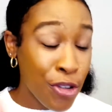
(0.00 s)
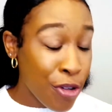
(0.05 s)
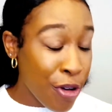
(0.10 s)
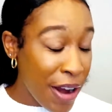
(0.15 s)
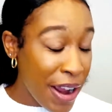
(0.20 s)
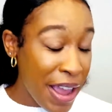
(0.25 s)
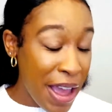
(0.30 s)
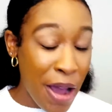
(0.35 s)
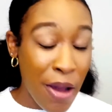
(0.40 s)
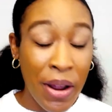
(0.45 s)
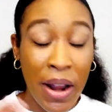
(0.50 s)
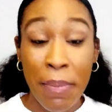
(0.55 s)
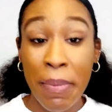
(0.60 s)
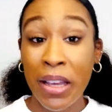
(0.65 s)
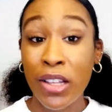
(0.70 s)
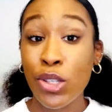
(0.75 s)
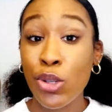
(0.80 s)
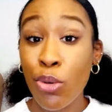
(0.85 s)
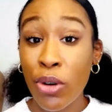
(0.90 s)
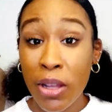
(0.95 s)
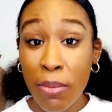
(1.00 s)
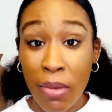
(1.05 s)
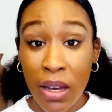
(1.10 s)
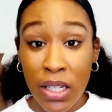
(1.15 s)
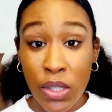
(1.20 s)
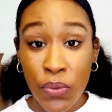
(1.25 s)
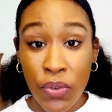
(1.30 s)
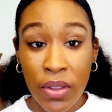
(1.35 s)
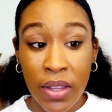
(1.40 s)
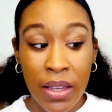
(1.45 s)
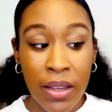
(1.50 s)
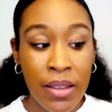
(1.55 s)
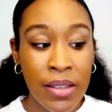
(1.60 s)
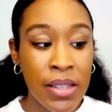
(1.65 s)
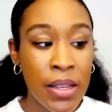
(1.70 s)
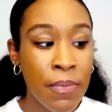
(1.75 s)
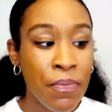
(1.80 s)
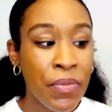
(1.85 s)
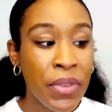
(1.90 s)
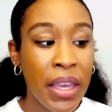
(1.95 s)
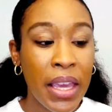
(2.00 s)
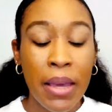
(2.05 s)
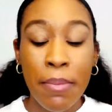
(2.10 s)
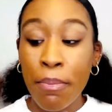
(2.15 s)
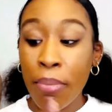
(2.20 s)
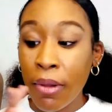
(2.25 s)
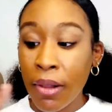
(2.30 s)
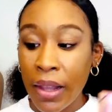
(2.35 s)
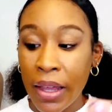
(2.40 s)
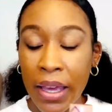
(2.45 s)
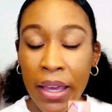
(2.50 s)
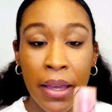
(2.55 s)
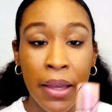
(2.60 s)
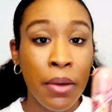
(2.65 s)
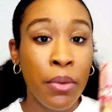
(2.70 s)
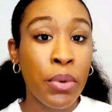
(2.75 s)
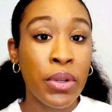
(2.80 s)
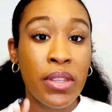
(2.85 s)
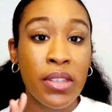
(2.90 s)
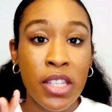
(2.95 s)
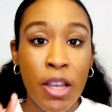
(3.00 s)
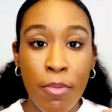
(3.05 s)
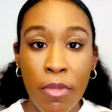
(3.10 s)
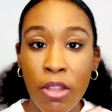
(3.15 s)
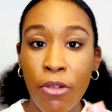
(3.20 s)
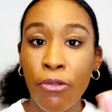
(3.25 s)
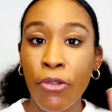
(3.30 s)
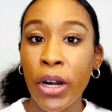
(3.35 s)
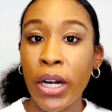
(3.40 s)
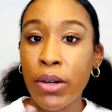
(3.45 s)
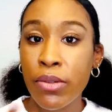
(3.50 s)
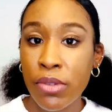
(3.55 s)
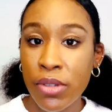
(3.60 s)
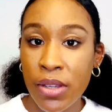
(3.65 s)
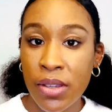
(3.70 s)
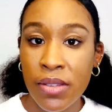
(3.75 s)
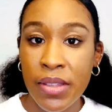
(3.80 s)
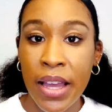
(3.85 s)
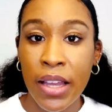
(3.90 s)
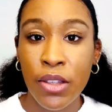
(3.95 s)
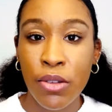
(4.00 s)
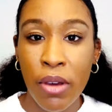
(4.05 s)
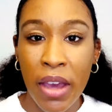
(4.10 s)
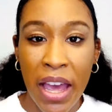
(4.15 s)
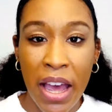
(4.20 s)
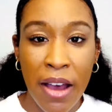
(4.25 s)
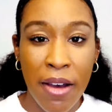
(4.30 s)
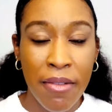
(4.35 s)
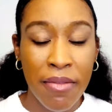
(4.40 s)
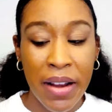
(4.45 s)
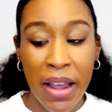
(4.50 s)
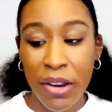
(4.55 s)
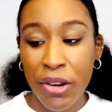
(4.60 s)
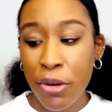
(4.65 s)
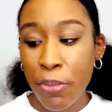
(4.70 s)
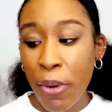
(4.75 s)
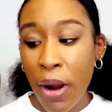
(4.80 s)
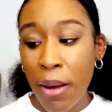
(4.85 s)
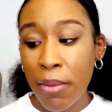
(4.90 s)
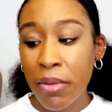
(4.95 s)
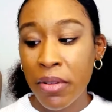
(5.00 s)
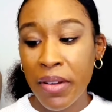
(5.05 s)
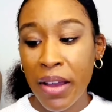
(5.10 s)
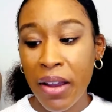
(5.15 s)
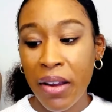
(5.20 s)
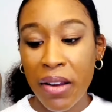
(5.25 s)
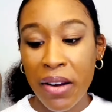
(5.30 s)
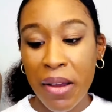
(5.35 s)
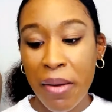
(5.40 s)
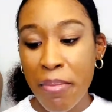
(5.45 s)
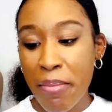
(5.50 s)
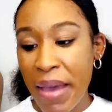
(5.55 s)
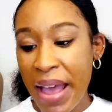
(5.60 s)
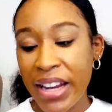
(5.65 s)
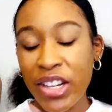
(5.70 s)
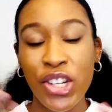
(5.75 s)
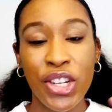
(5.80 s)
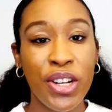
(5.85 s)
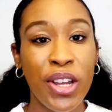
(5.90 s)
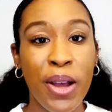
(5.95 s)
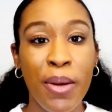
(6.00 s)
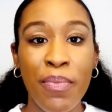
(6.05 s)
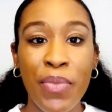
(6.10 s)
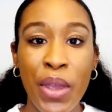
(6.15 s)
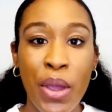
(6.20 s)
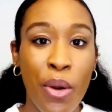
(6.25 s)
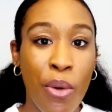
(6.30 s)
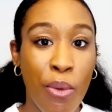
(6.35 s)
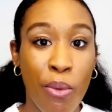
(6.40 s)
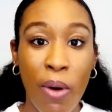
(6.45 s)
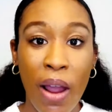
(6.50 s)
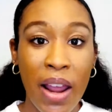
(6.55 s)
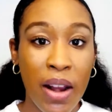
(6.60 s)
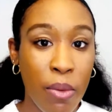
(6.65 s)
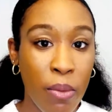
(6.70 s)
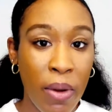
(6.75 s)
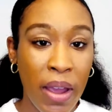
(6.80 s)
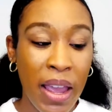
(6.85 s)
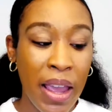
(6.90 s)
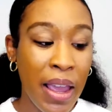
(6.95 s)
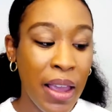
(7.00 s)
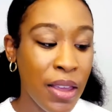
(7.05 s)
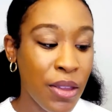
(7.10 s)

I paid 20 bucks for this, and play with some of the fragrances that you have. Now, you're probably not gonna match it up right away.